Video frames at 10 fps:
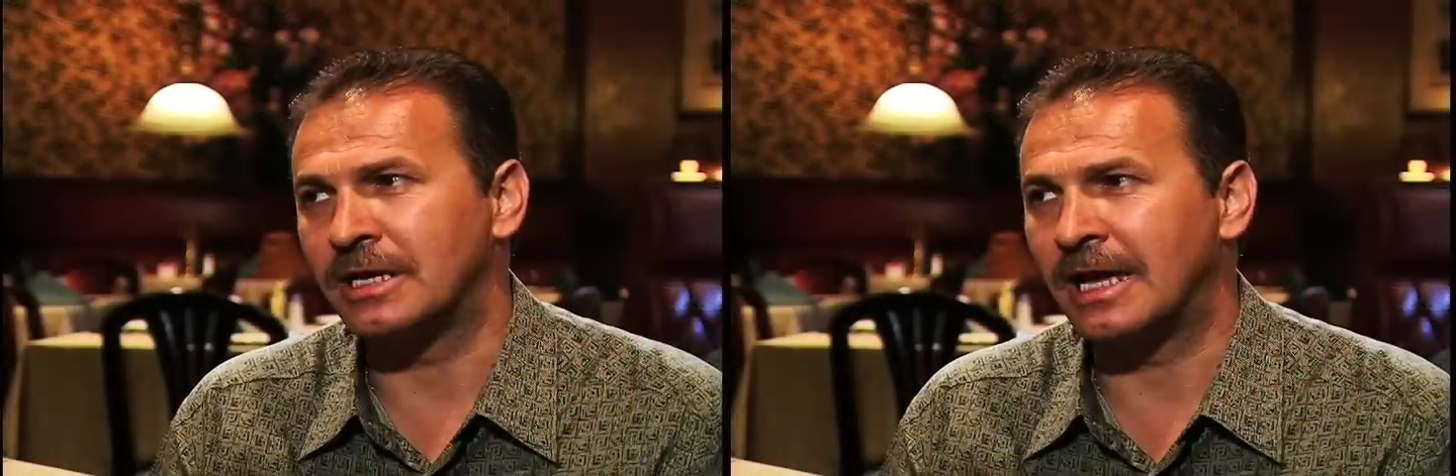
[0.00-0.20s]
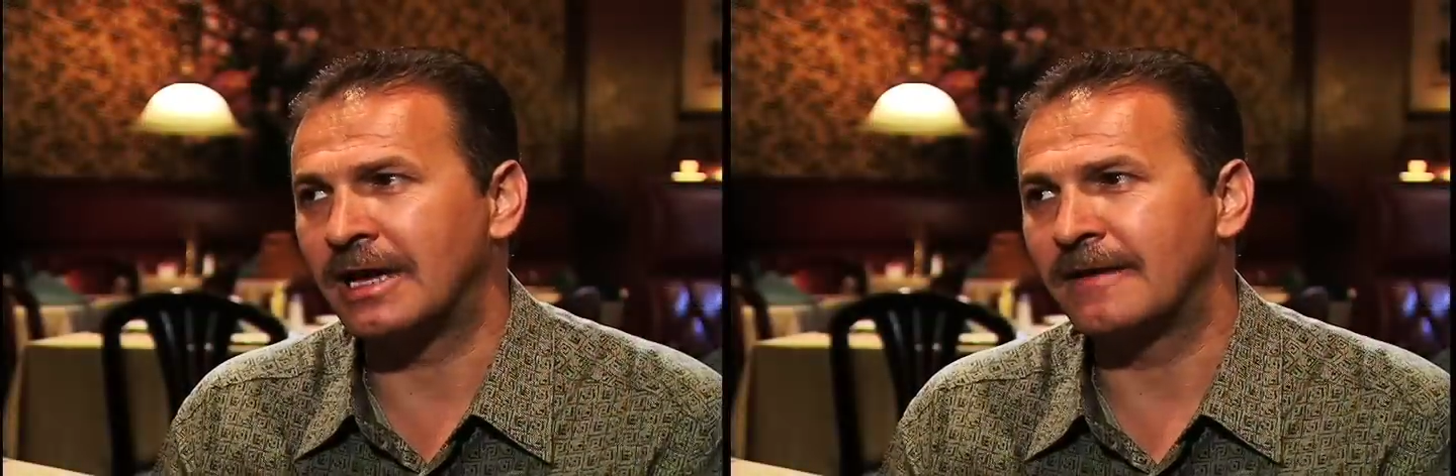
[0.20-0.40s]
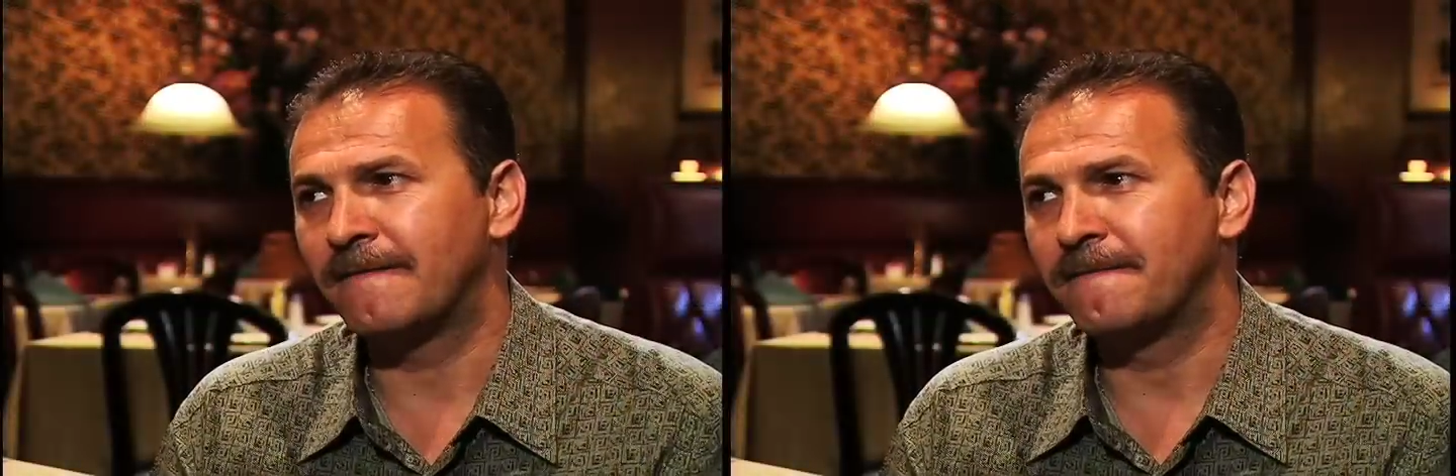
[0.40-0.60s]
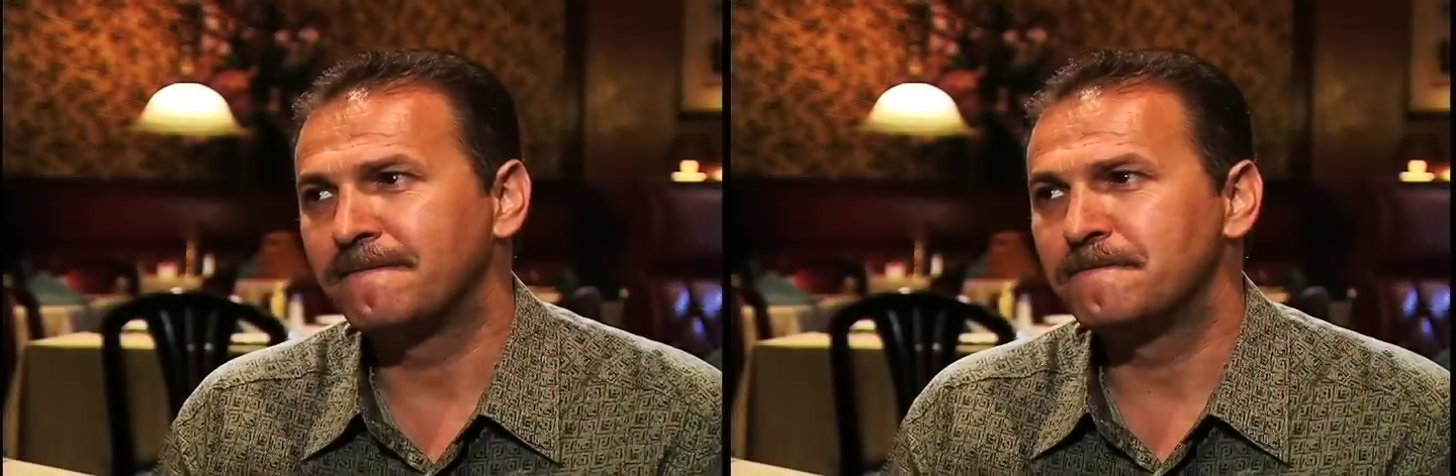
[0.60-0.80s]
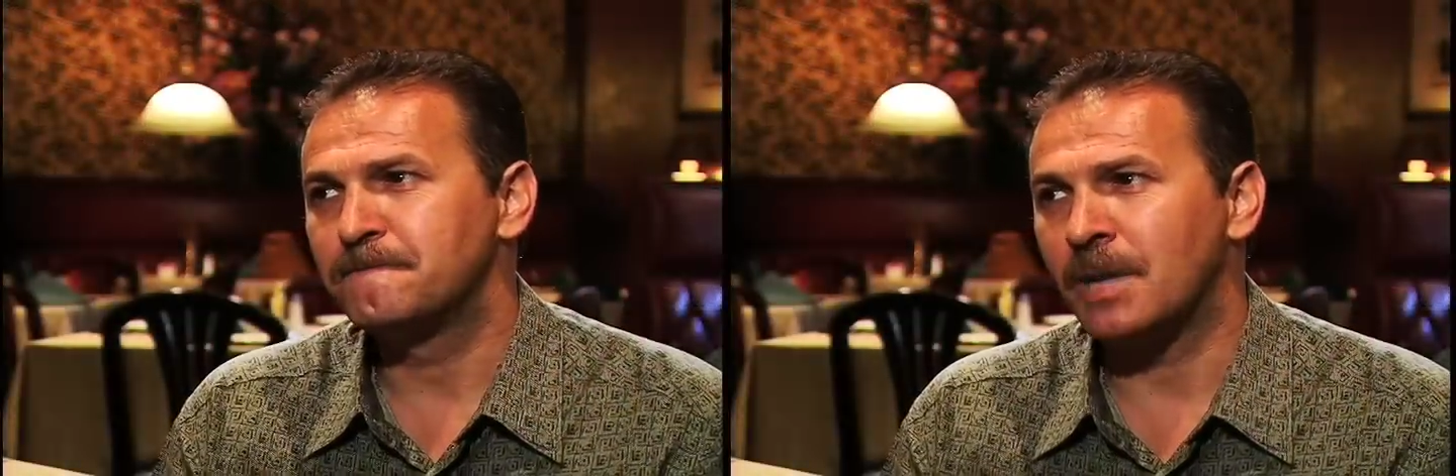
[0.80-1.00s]
day,
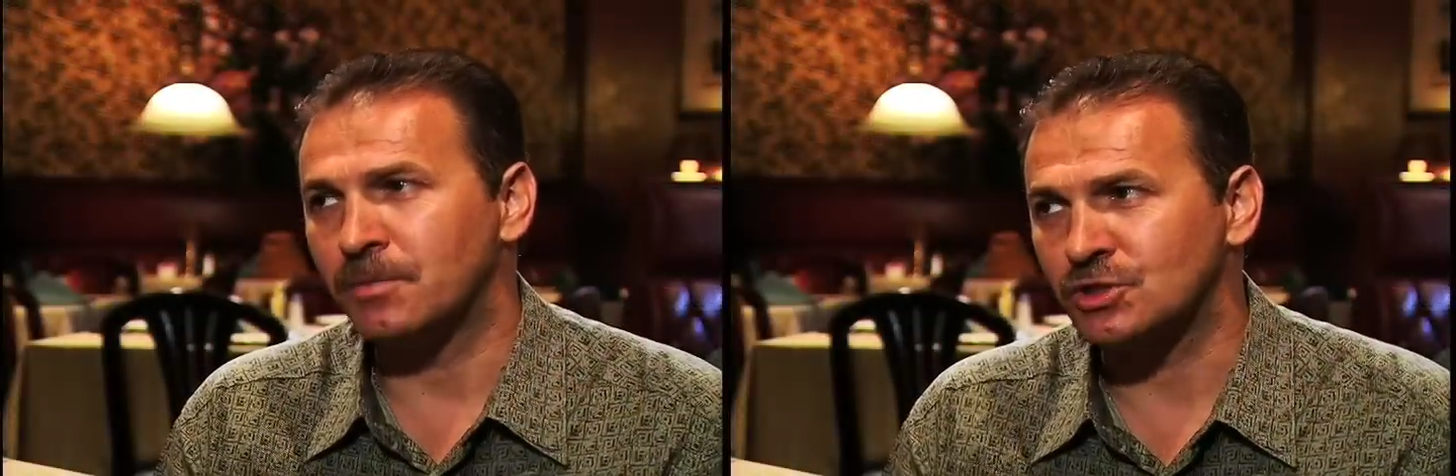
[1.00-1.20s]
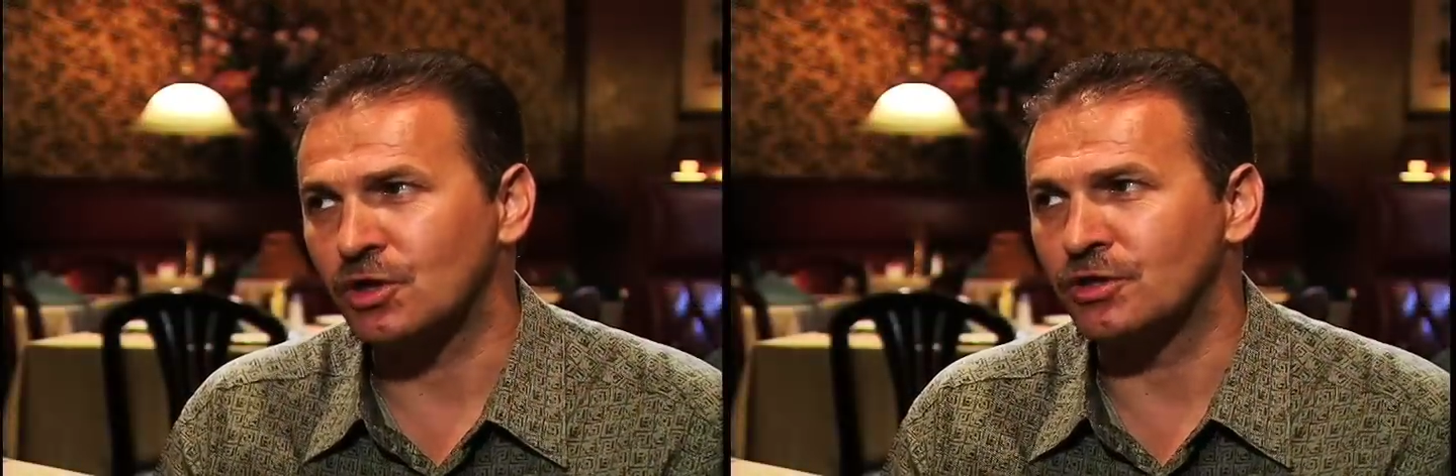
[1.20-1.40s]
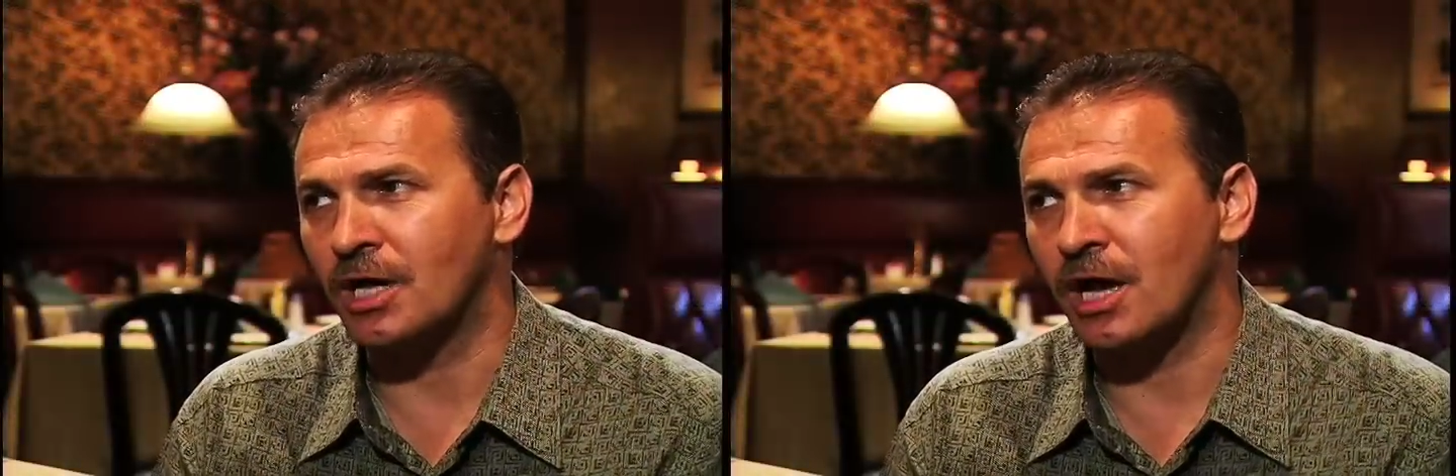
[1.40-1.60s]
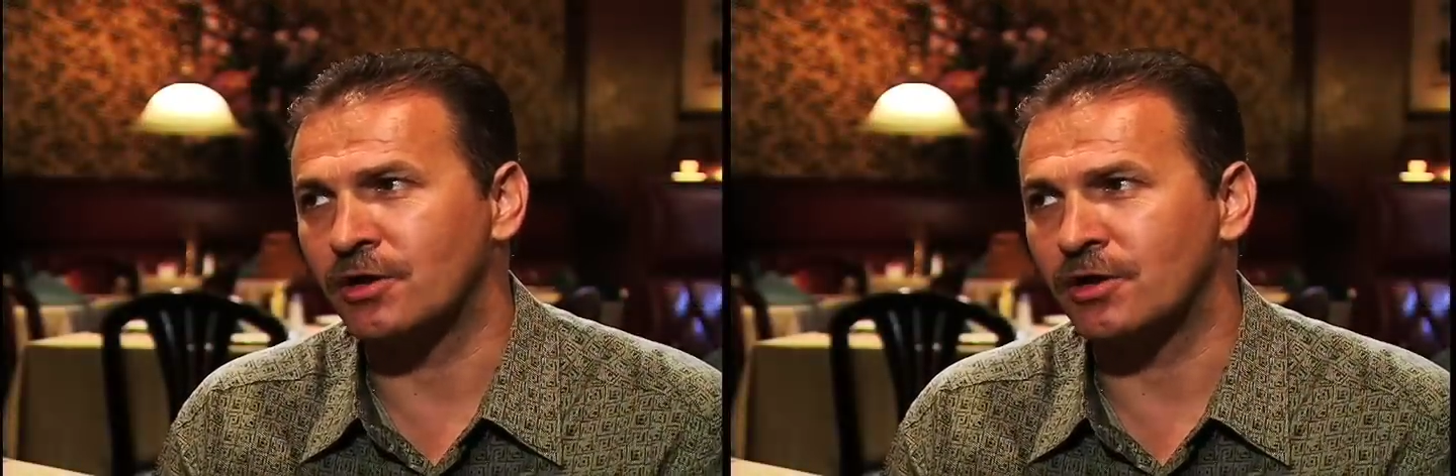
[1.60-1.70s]
I'm gonna slow down